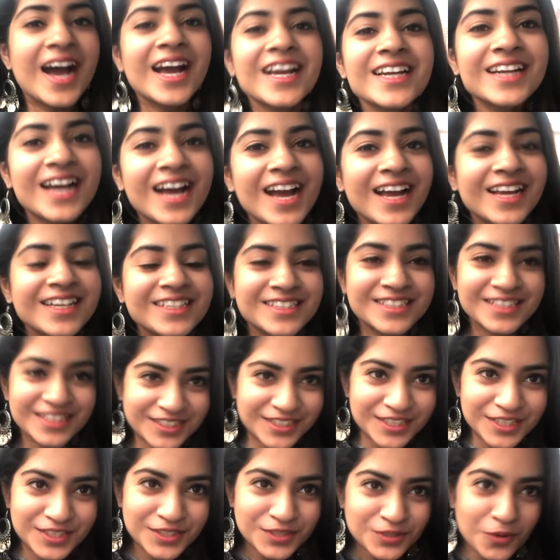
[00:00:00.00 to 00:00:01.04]
Hi guys,
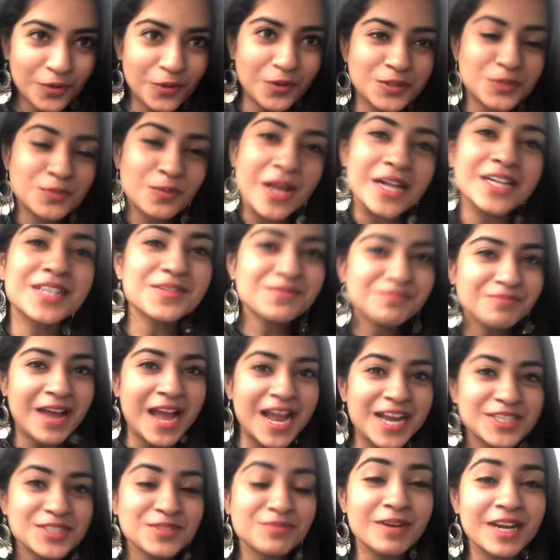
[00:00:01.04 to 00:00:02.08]
this is Rose. Welcome
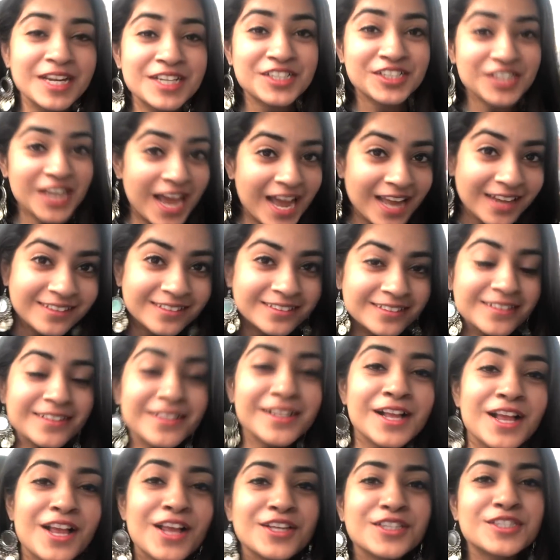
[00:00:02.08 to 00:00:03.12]
back to my channel.
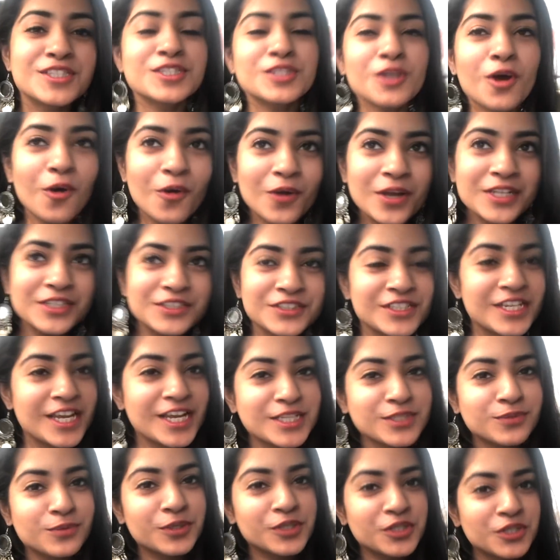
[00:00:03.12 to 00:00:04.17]
So in
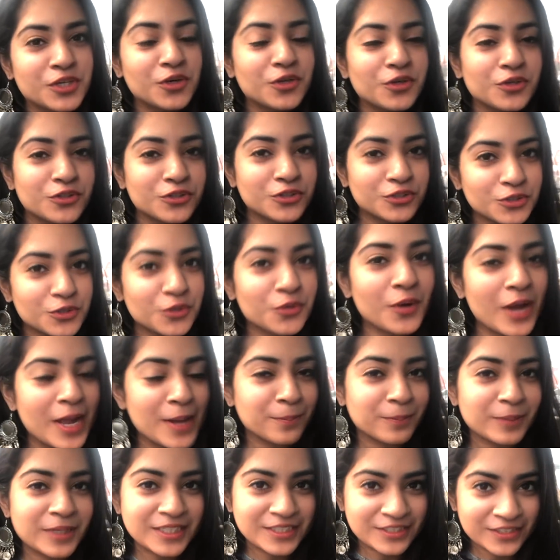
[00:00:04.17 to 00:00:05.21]
today's video, you
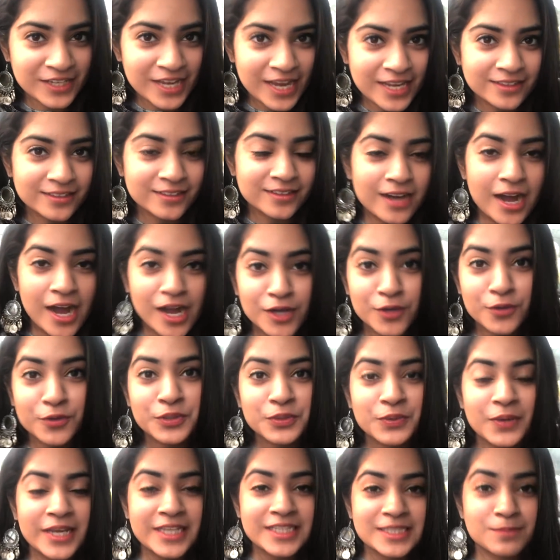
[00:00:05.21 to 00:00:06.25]
and me together are going
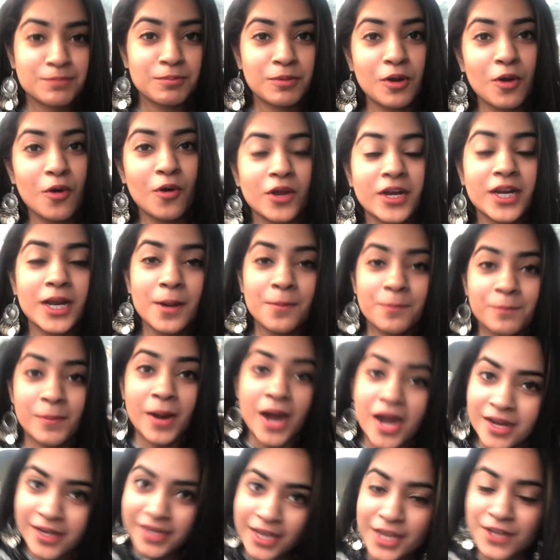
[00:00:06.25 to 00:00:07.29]
to explore a
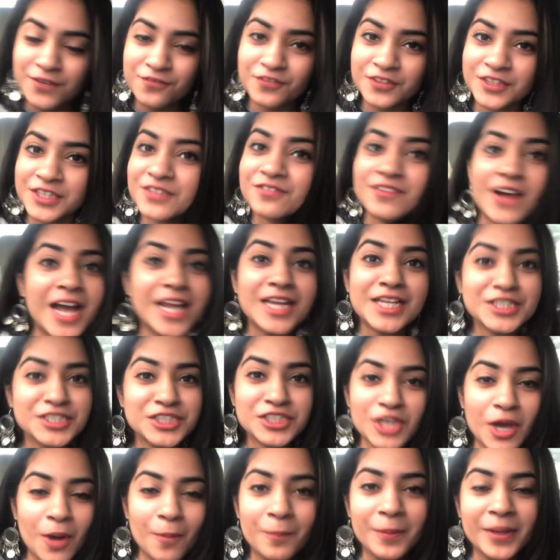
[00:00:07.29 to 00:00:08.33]
market for Diwali
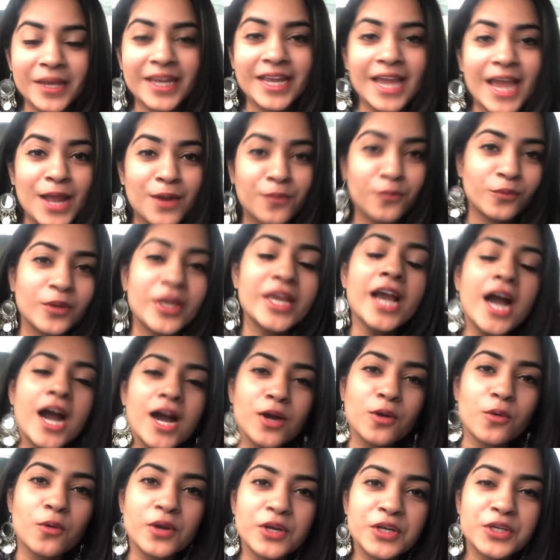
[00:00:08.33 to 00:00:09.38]
shopping, and we are
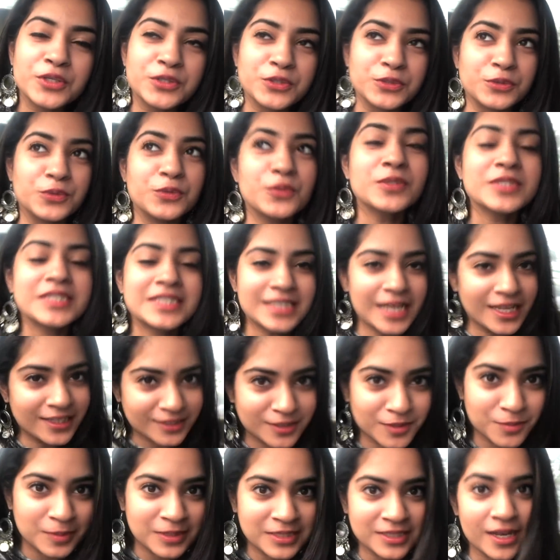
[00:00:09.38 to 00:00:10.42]
going to
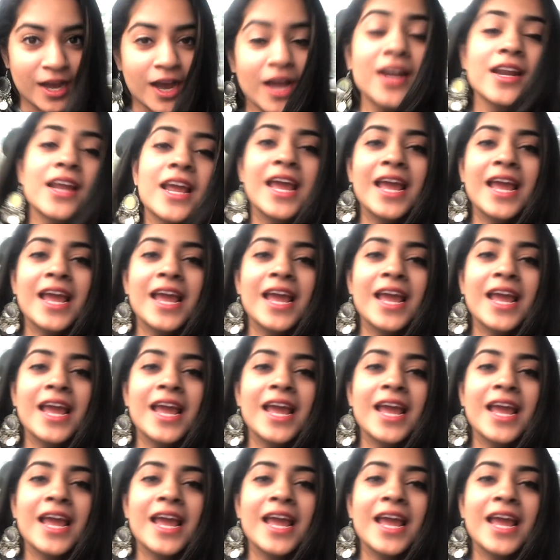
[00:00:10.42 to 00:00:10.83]
Sadar Bazaar